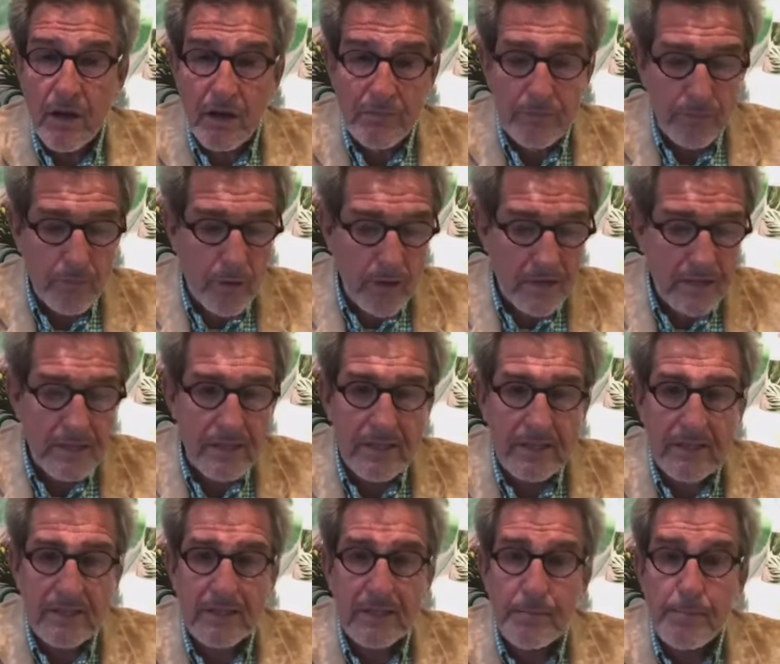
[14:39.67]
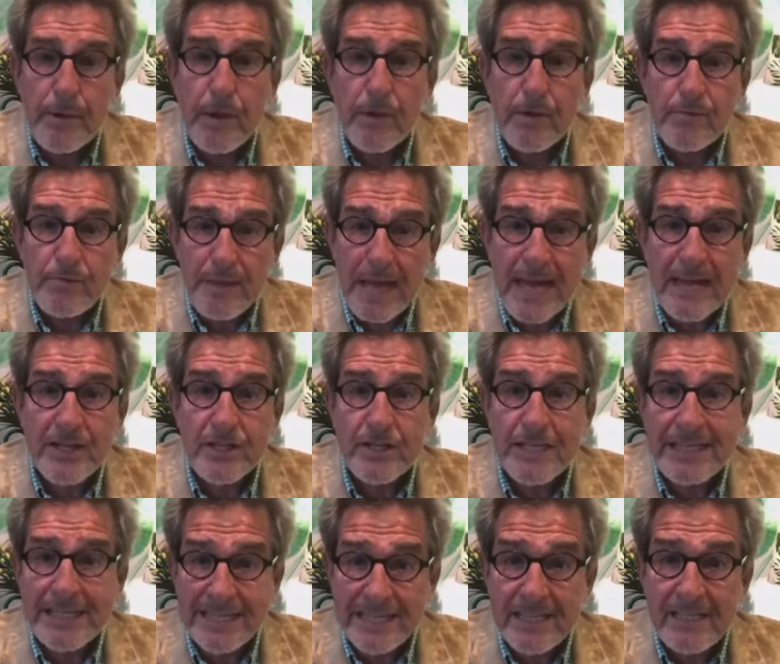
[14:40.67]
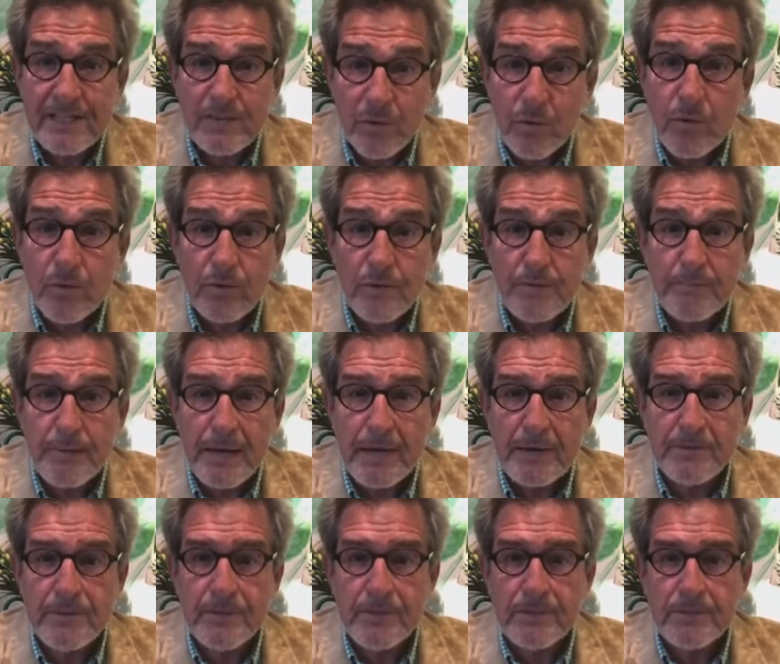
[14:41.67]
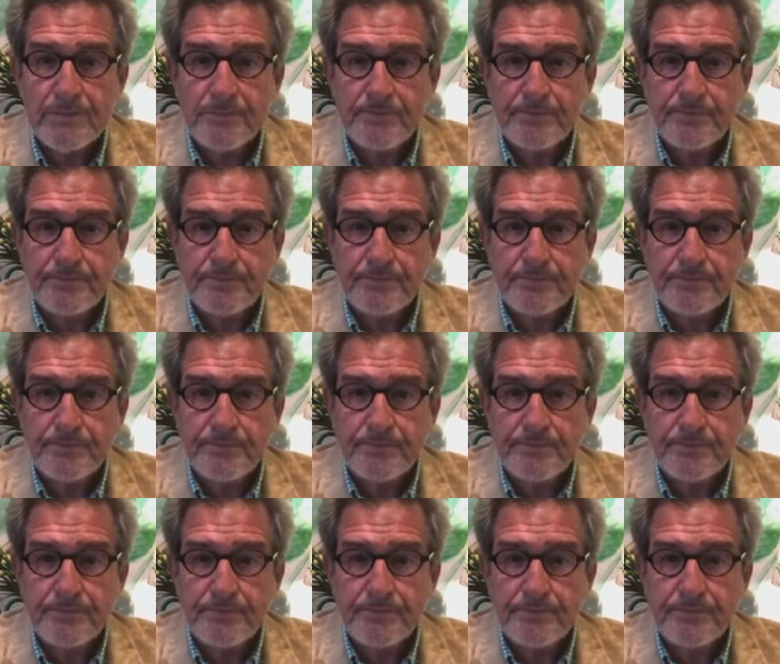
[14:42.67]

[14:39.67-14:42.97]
of what the poem actually is all about.